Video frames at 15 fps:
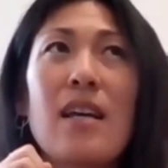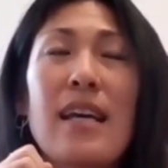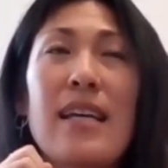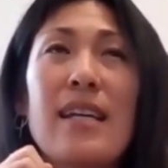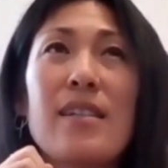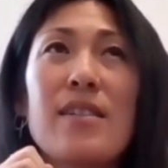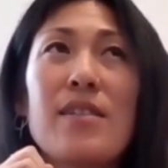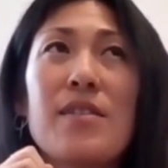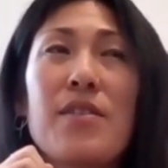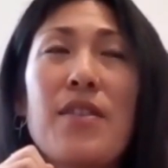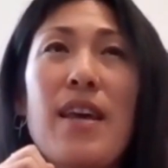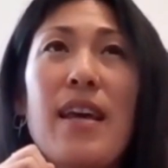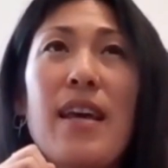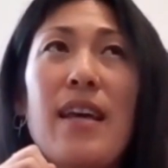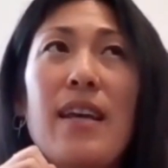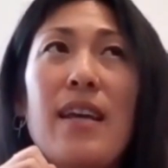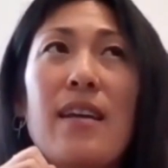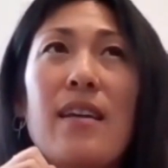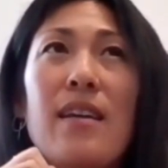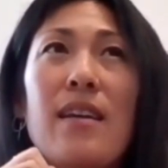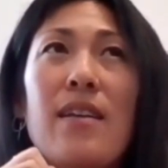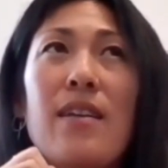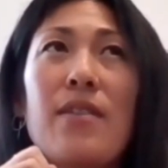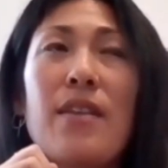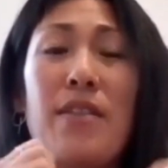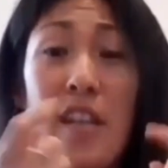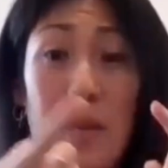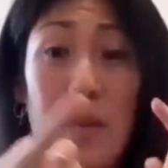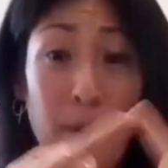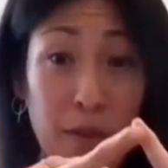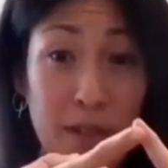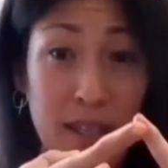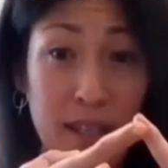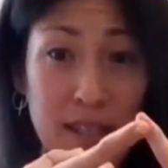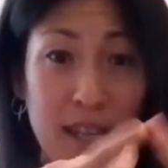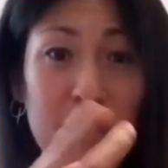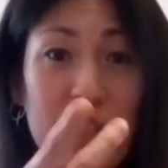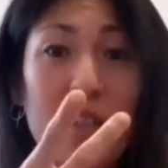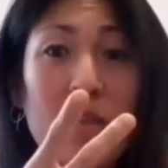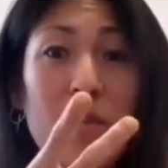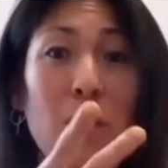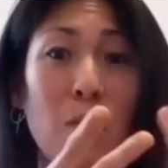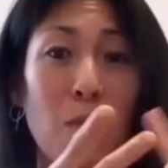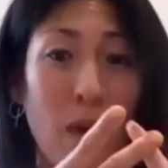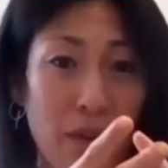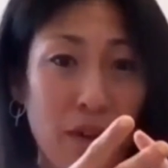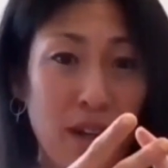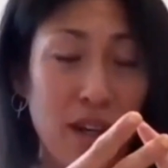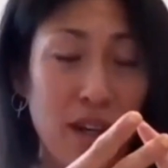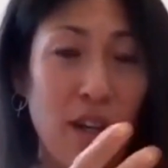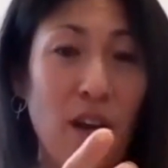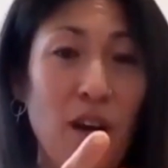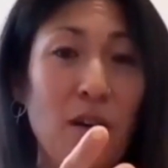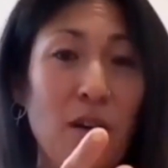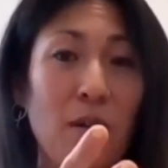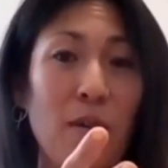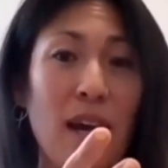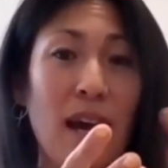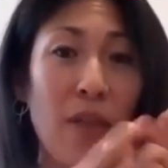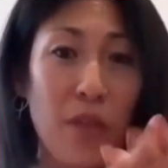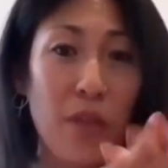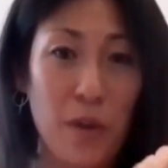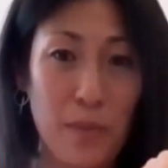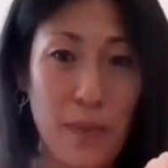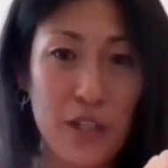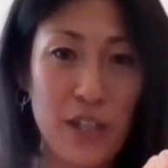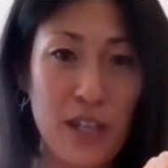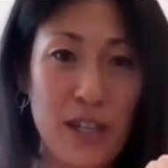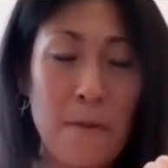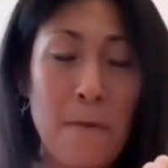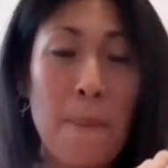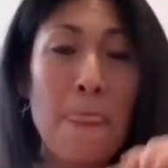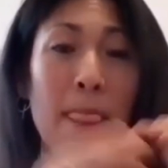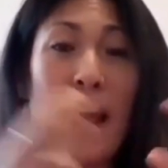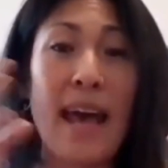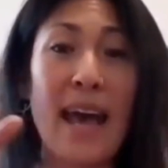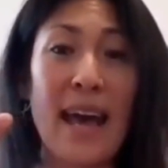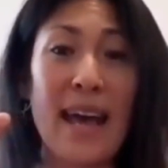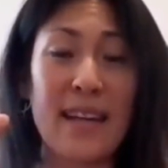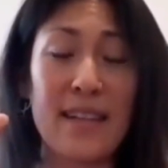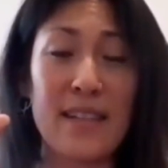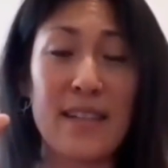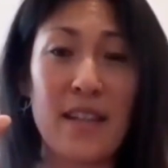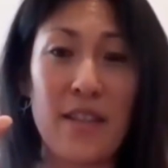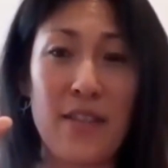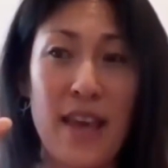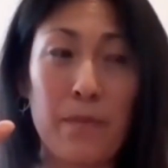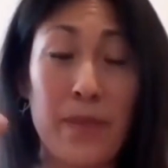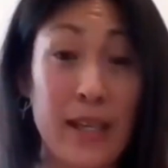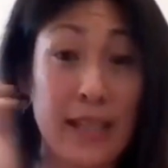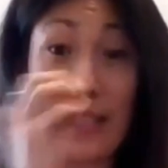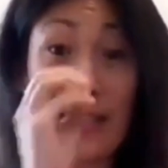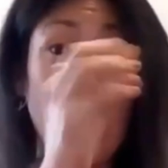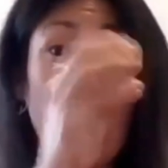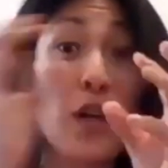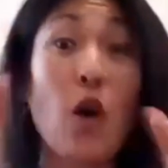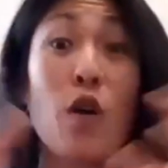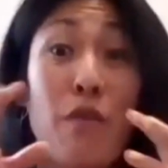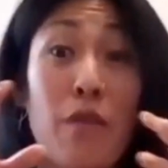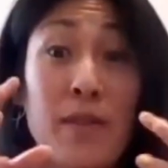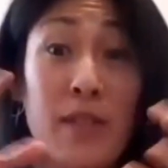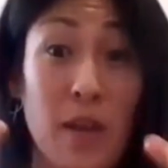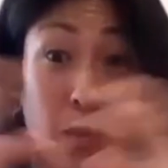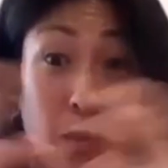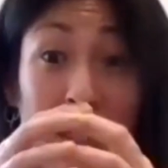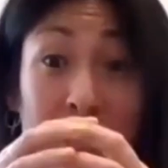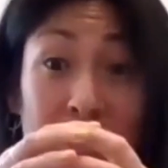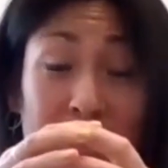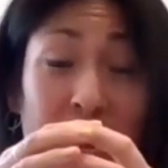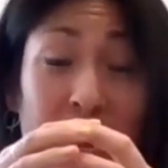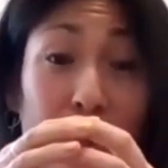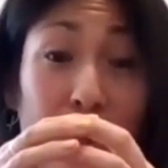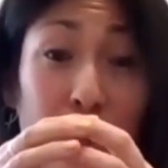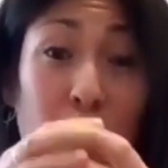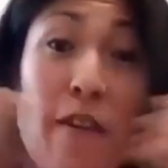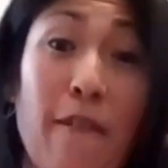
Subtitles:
is they think about their destination, when they're going to go, and their budget. And they decide all of those at once and then try